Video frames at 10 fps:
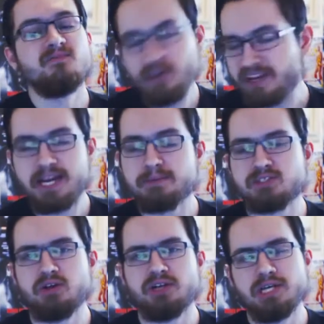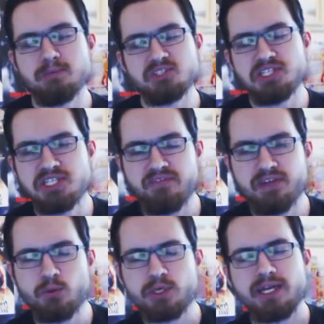freaking episode of
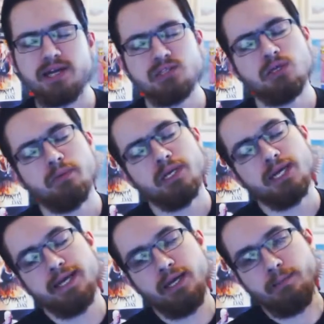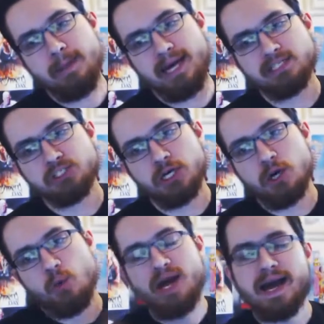TheDoubleZTV, where you guys know by now, here my show,